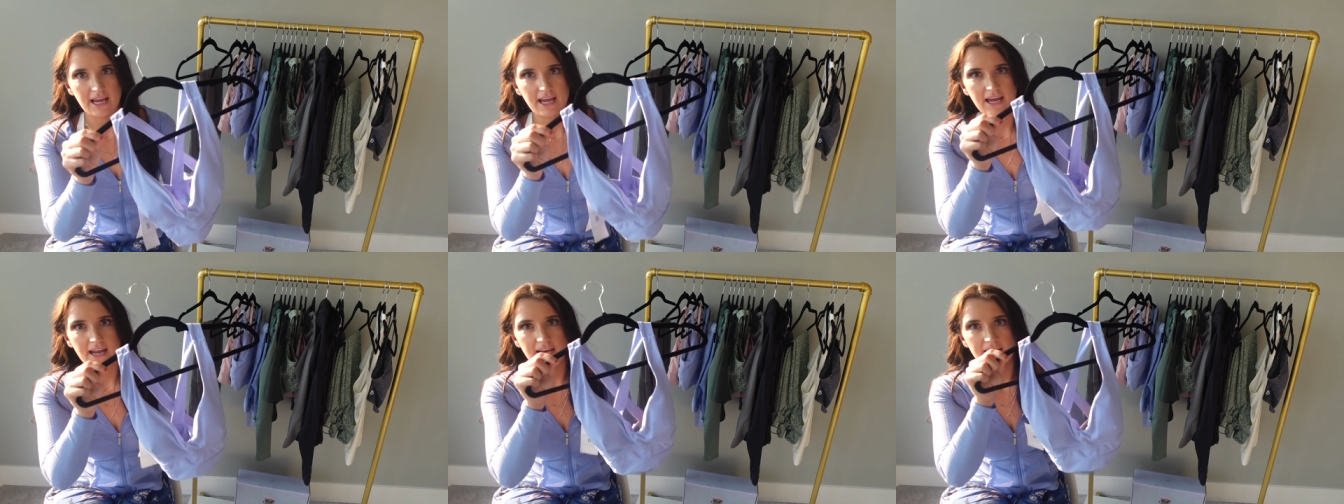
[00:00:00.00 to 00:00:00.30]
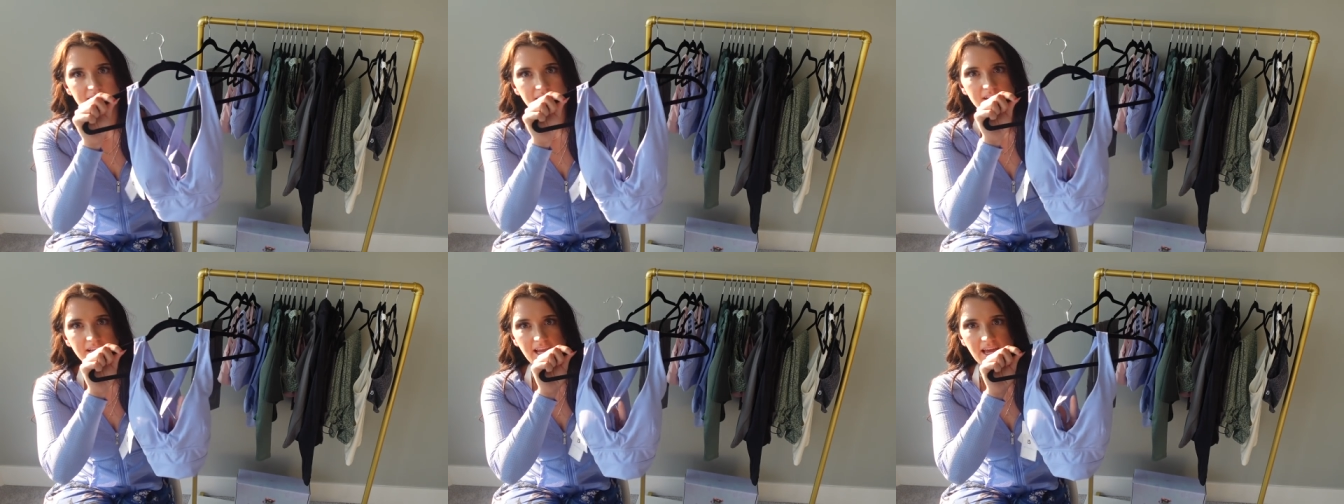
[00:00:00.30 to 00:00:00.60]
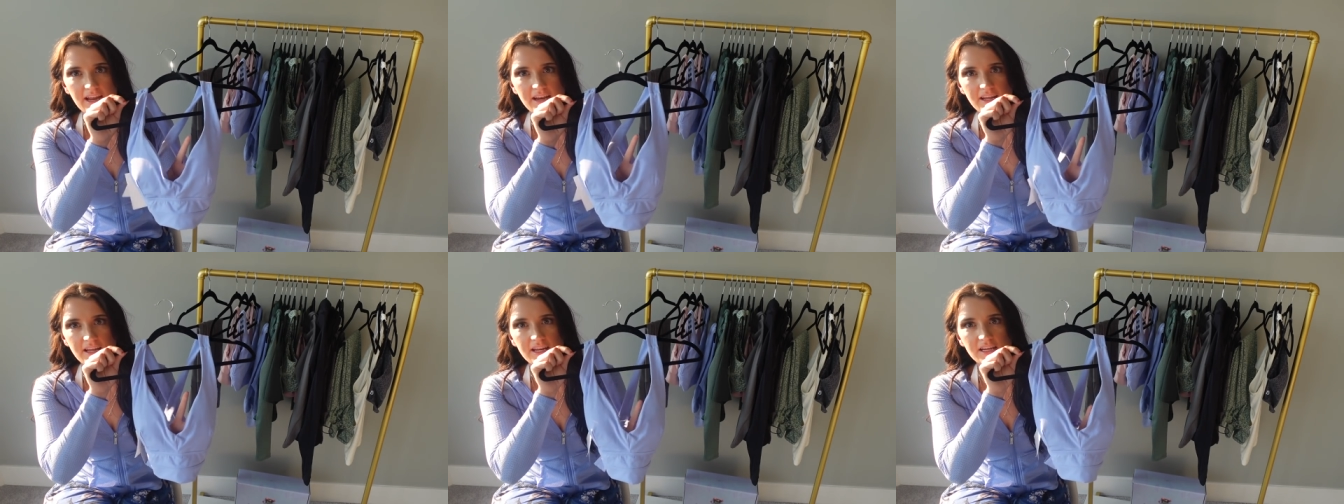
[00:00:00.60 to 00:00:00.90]
And
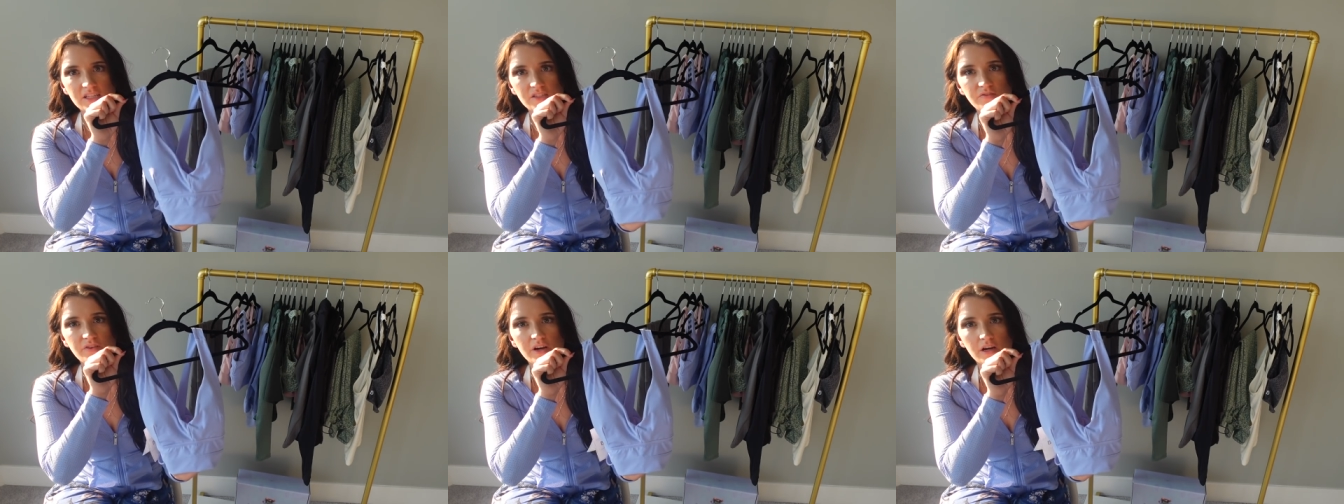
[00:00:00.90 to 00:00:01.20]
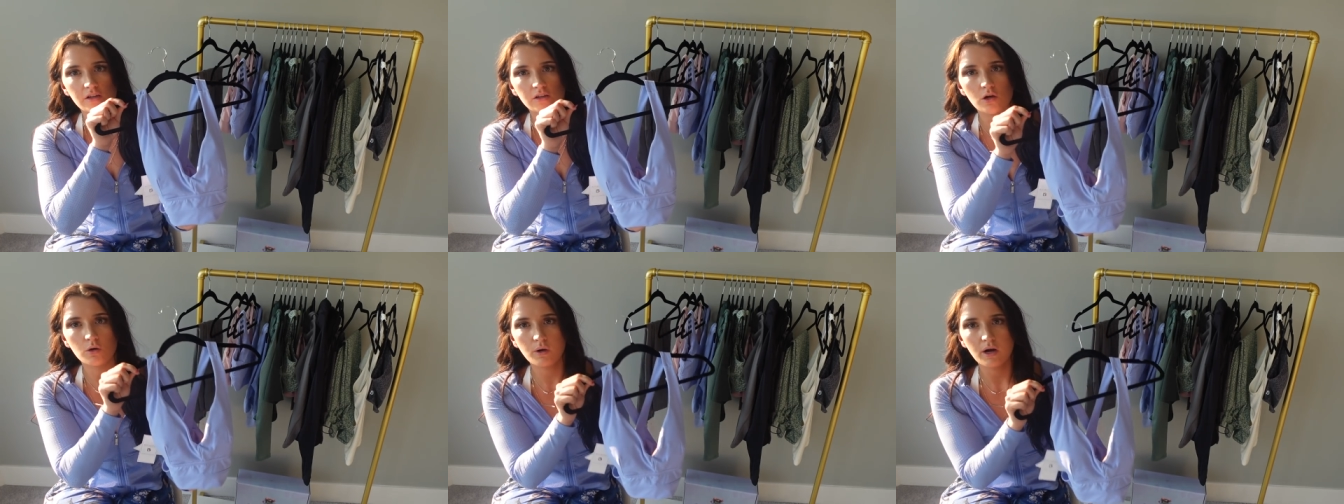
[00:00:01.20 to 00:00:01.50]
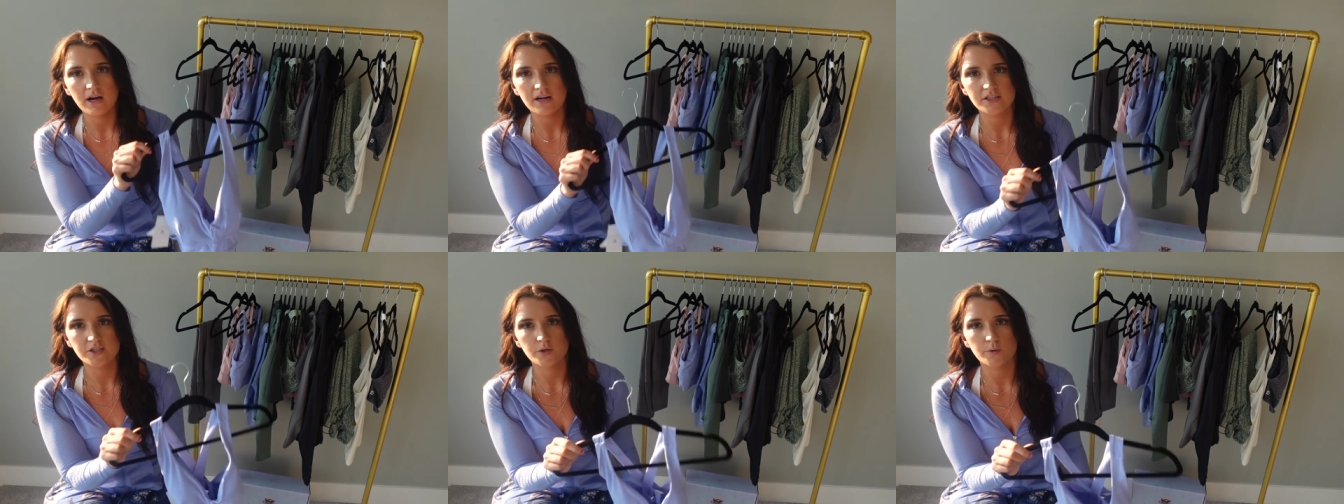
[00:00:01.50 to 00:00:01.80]
again, it is very low
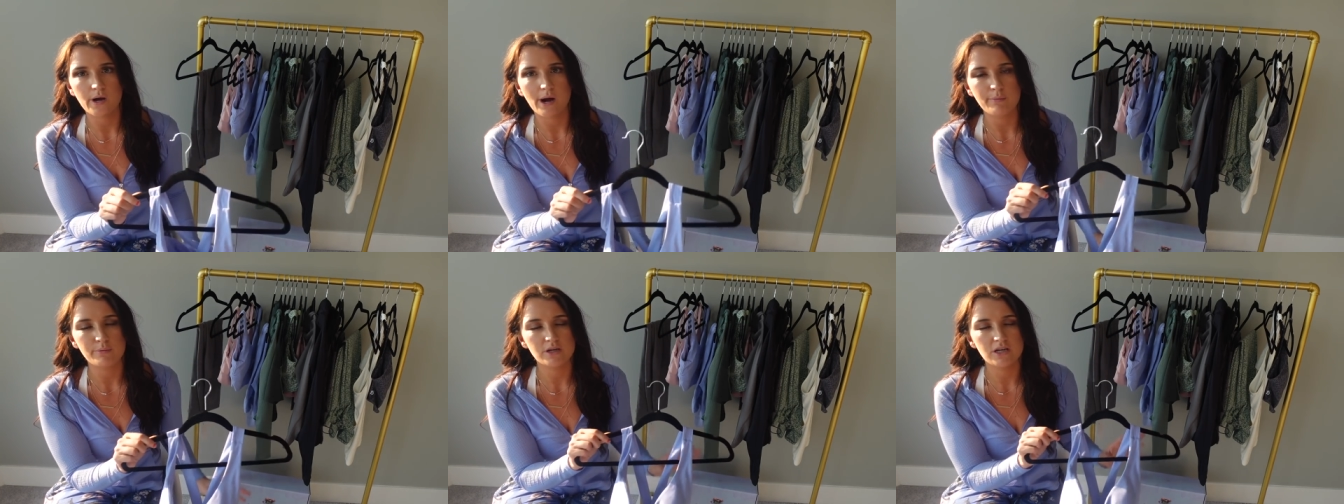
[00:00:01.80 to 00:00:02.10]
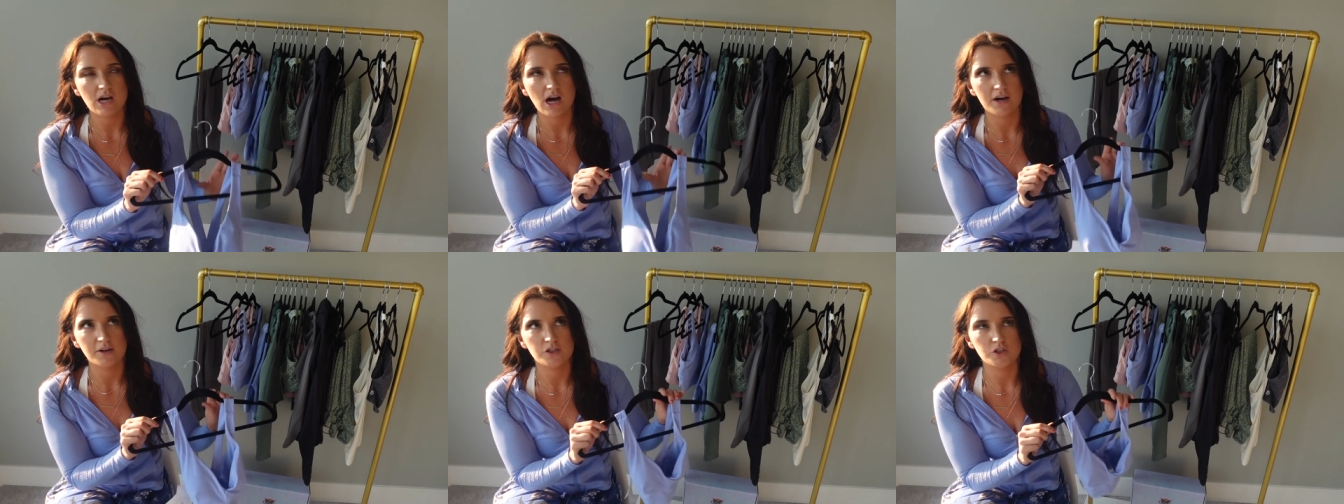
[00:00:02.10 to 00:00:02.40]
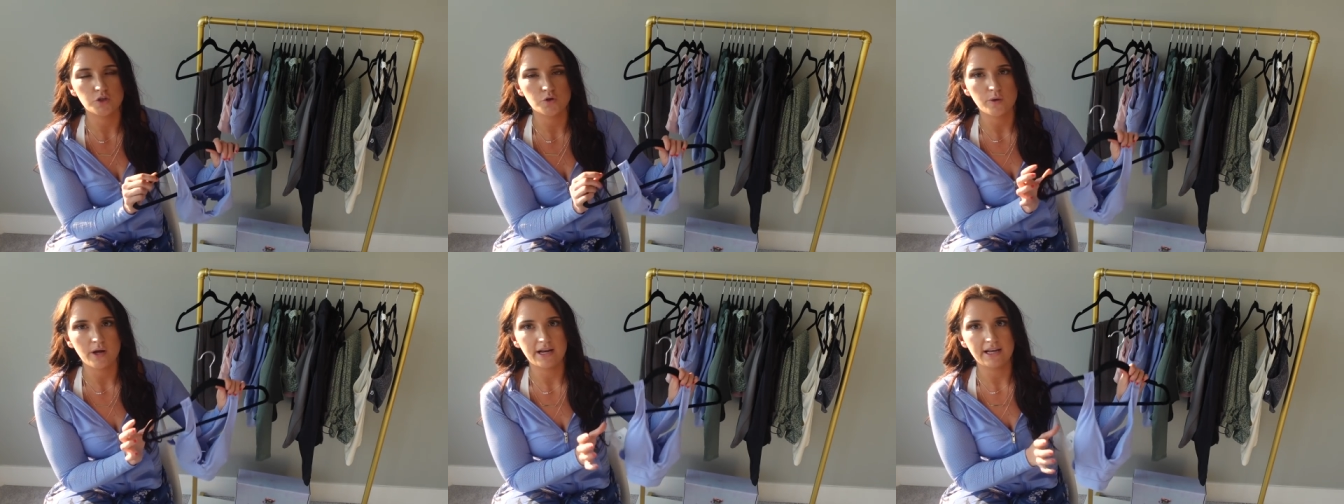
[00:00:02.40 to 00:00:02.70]
cut, so I would not
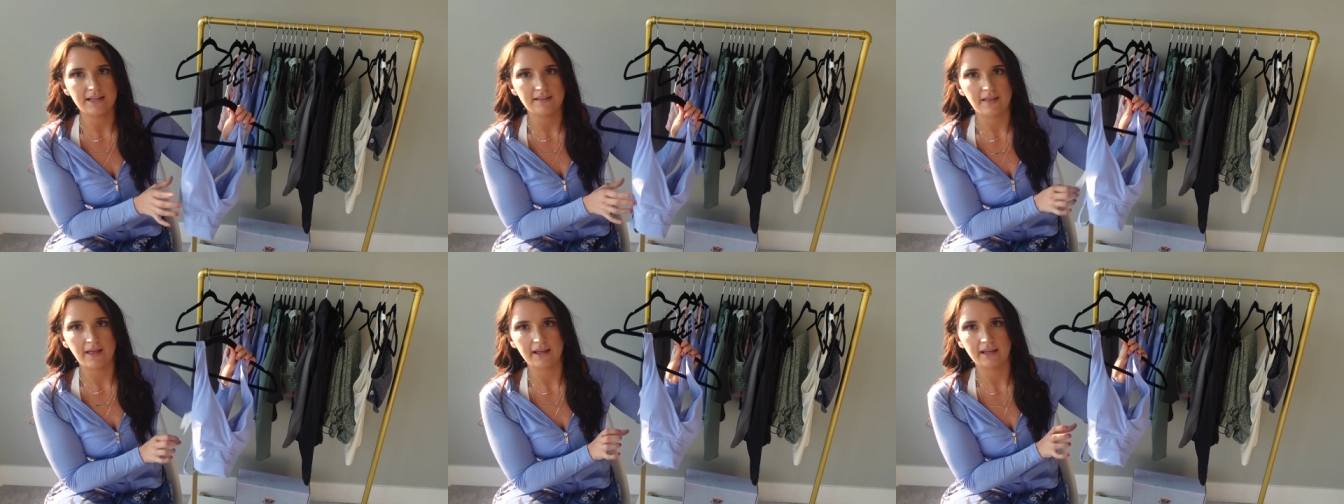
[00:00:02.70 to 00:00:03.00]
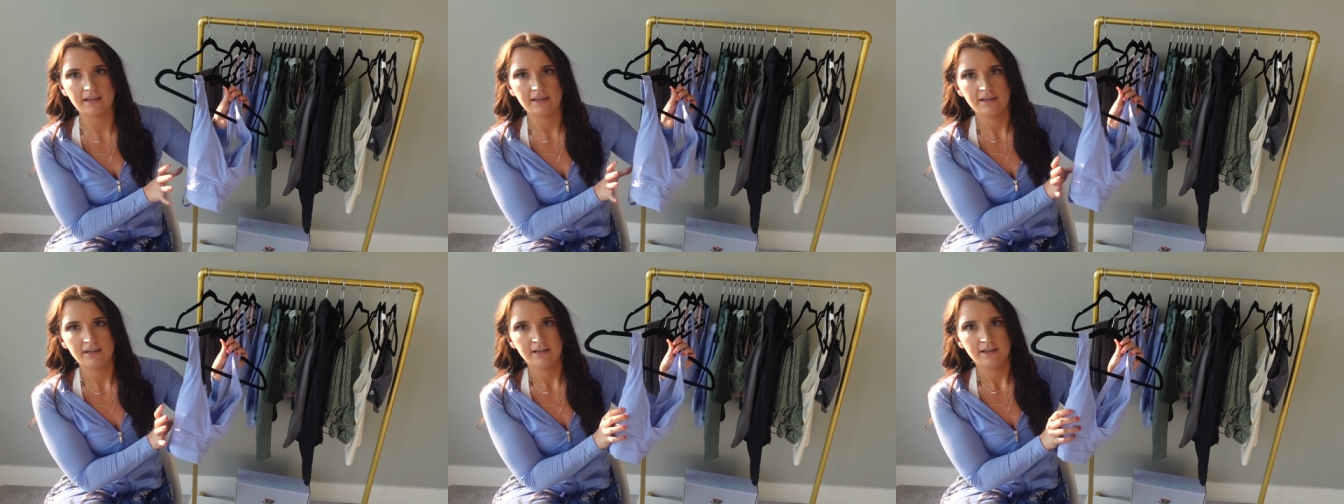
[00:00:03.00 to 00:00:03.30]
do any like